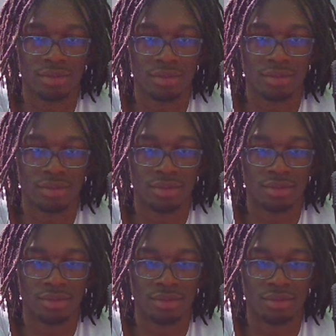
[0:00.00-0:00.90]

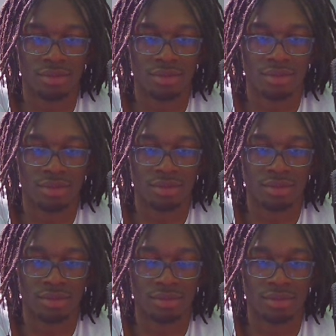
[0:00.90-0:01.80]

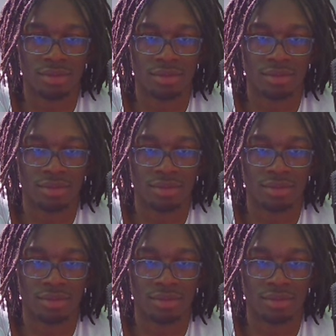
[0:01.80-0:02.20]
The person shown says nothing.